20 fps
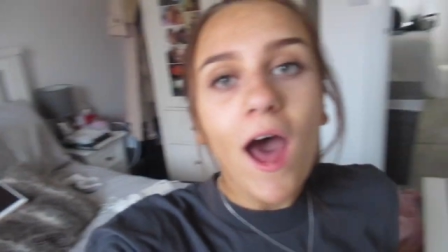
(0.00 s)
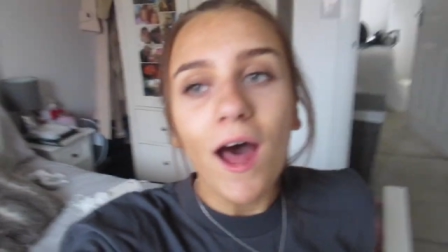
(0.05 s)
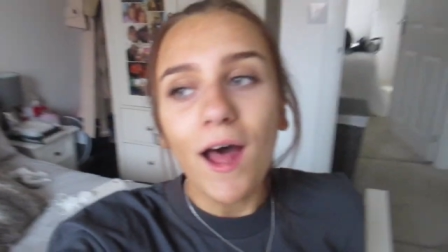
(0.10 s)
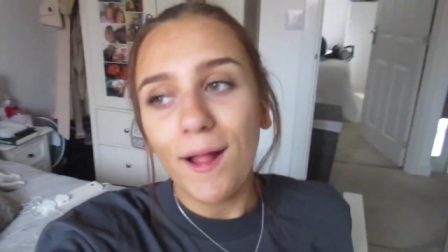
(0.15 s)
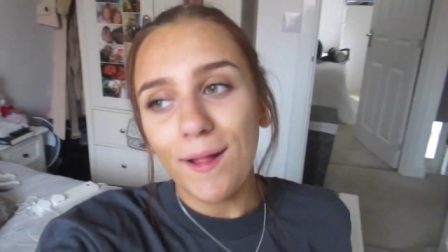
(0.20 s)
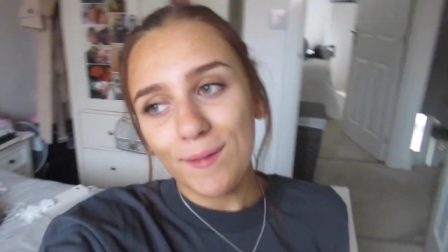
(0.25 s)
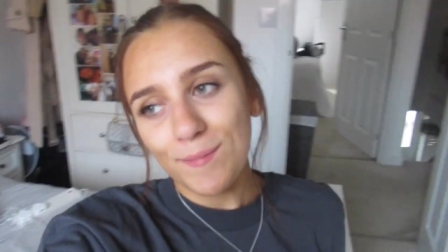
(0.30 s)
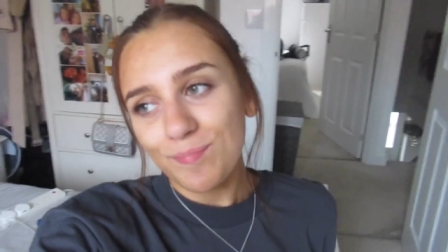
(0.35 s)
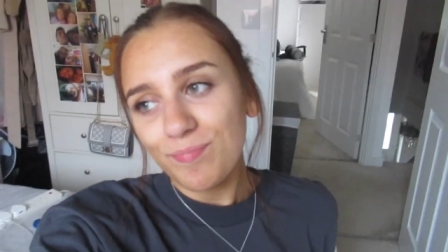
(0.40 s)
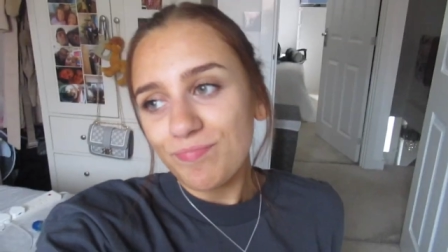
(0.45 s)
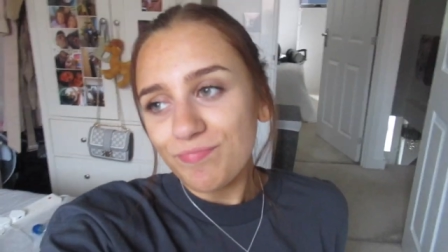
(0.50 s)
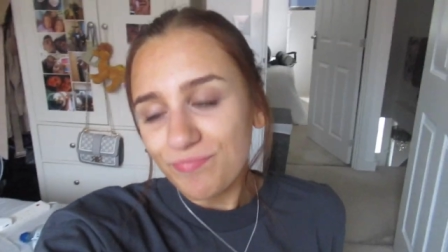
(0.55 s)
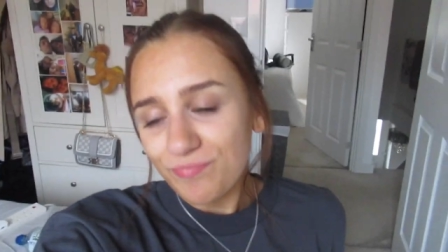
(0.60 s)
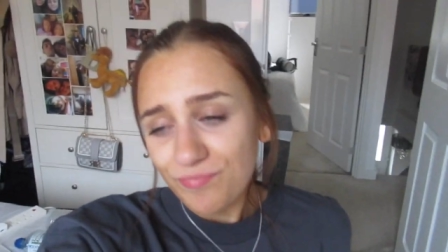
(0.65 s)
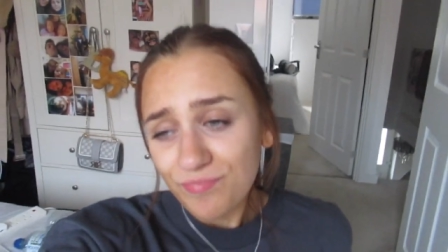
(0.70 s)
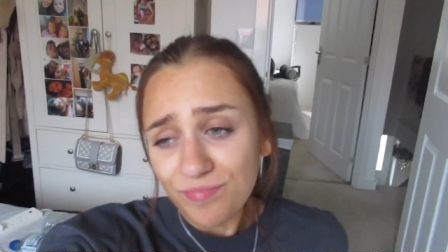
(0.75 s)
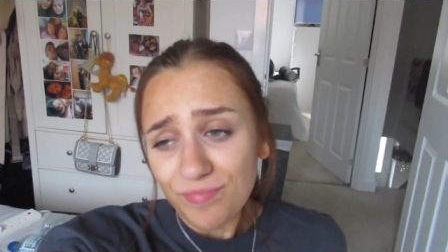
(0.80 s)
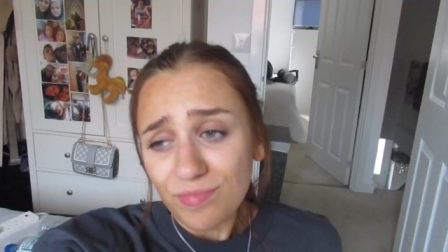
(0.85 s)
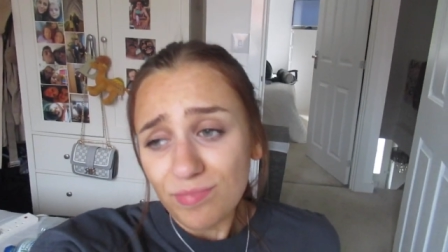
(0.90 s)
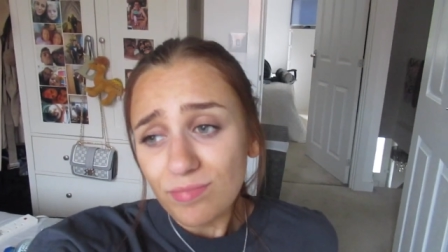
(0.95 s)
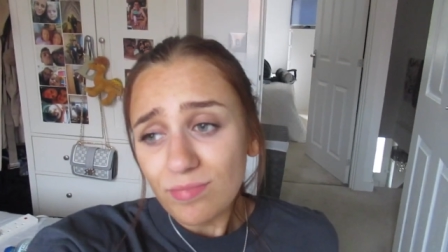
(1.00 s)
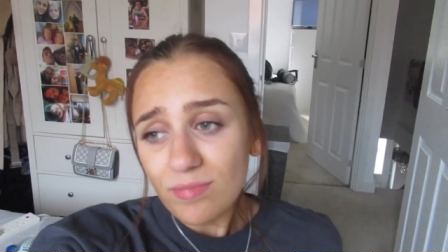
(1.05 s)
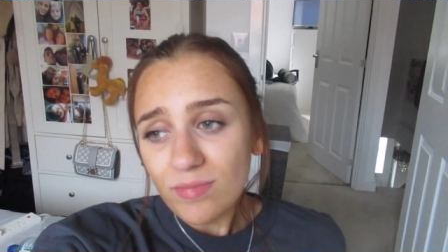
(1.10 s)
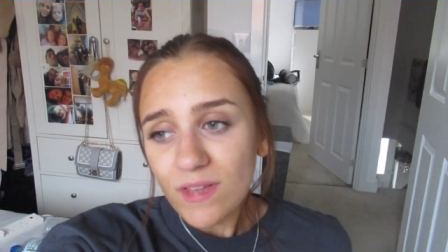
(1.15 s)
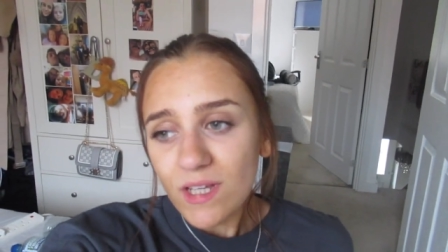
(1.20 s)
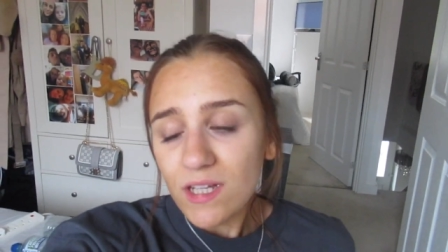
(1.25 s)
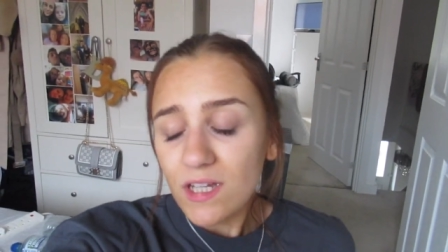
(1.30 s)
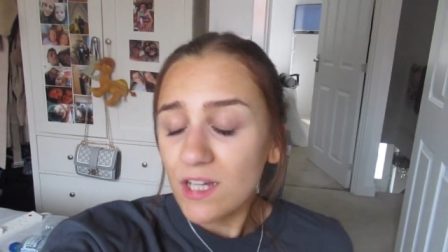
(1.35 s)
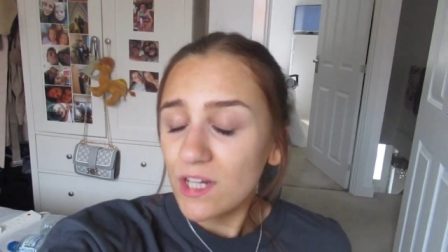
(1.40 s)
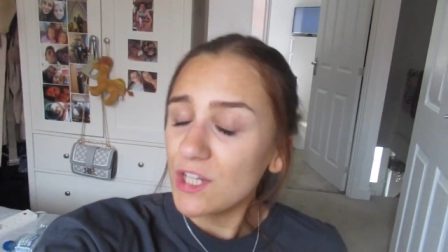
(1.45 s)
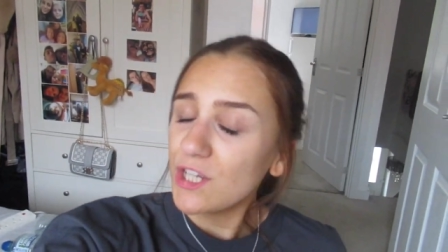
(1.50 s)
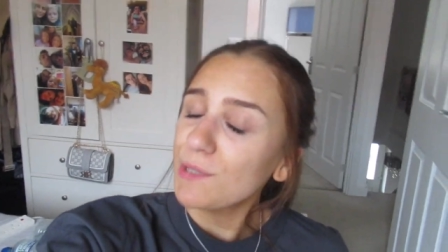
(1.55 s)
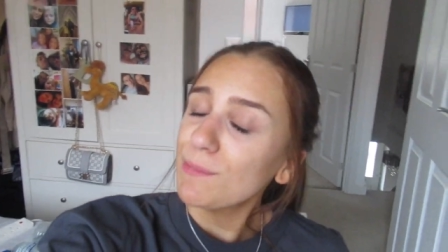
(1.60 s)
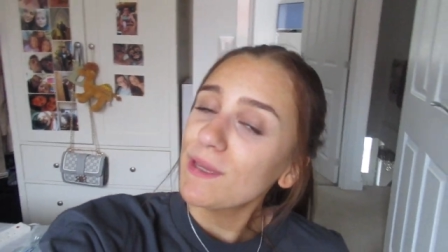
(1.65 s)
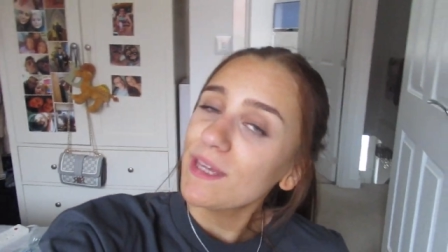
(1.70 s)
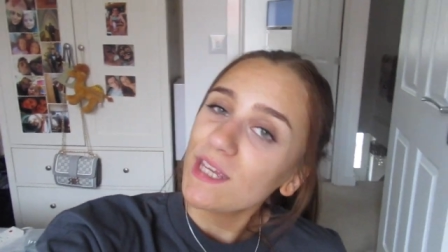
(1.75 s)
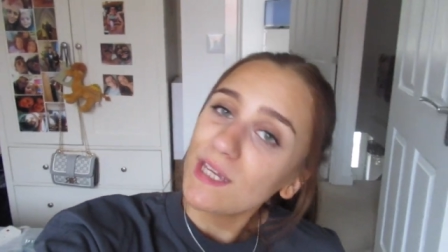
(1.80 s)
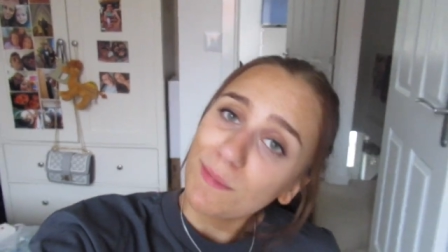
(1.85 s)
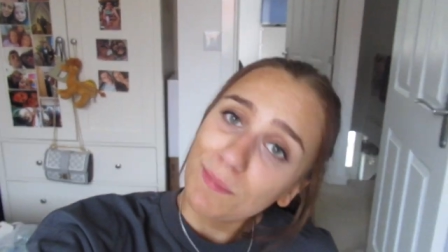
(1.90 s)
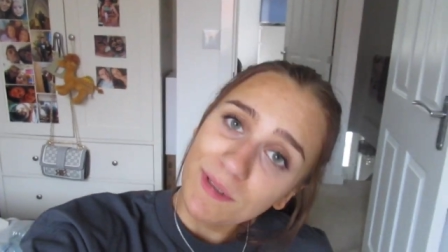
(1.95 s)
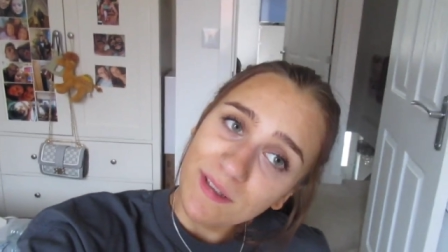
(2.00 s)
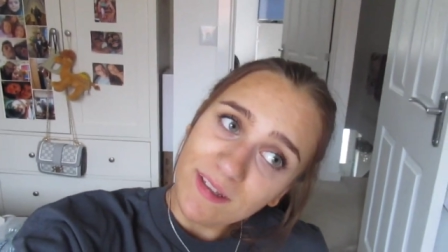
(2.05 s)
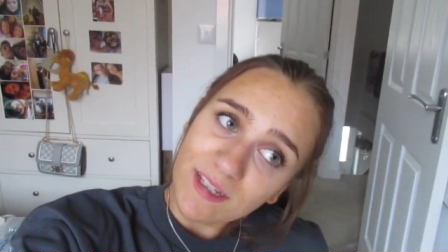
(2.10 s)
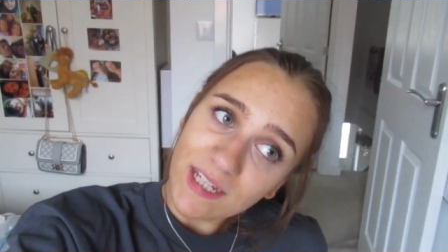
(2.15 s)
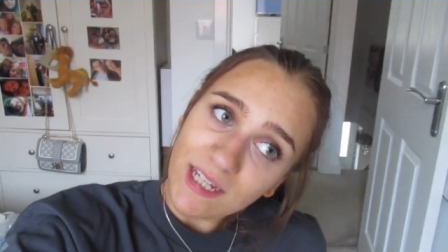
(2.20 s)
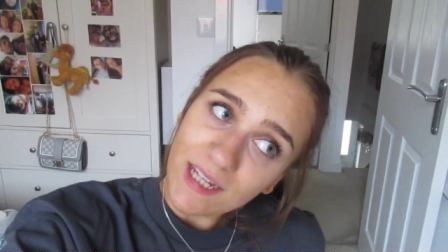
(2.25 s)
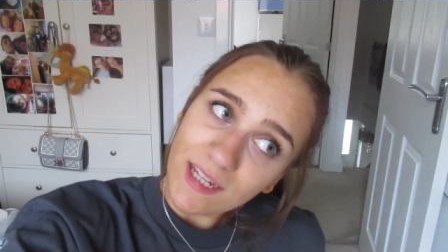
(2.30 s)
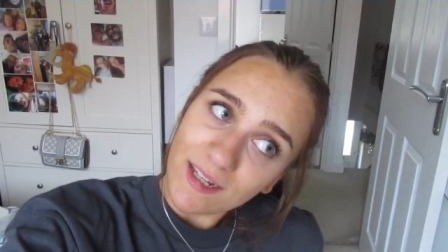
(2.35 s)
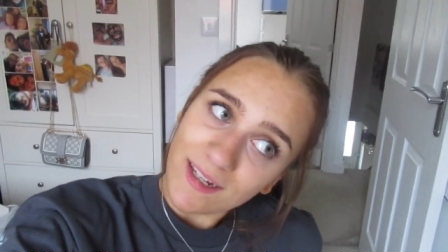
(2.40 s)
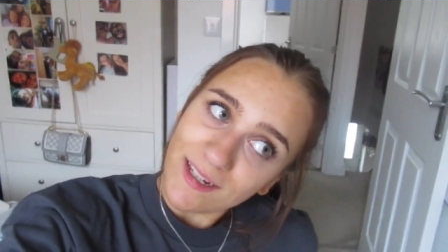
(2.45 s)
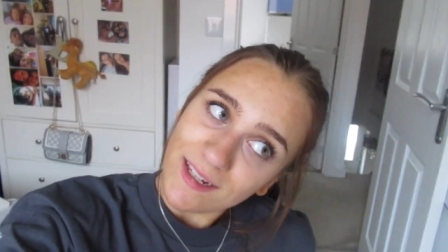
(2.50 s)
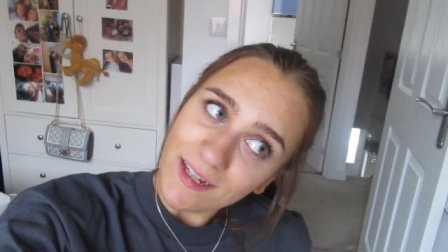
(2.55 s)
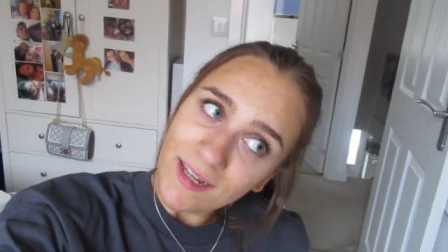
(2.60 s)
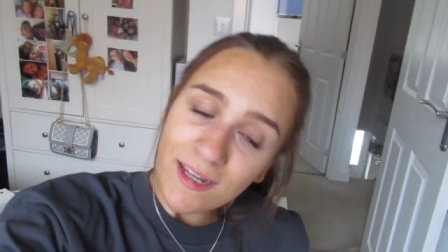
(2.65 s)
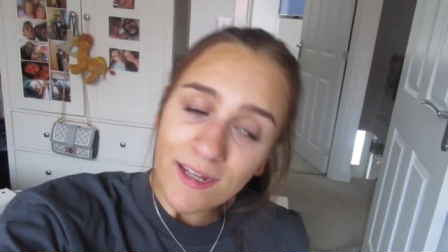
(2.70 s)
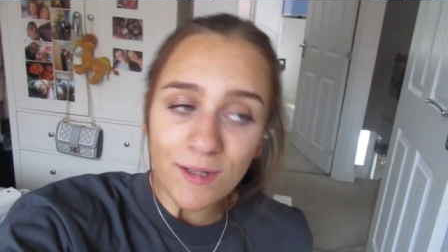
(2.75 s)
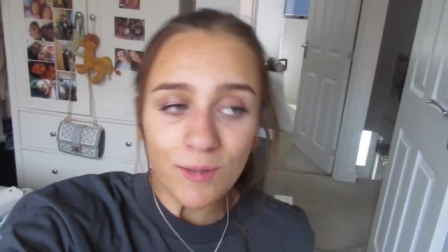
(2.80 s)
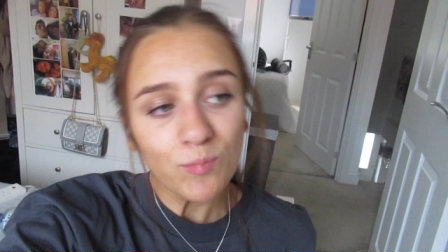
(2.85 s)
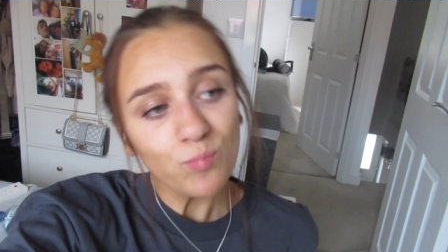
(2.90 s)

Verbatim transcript: Um, gonna go make a cup of tea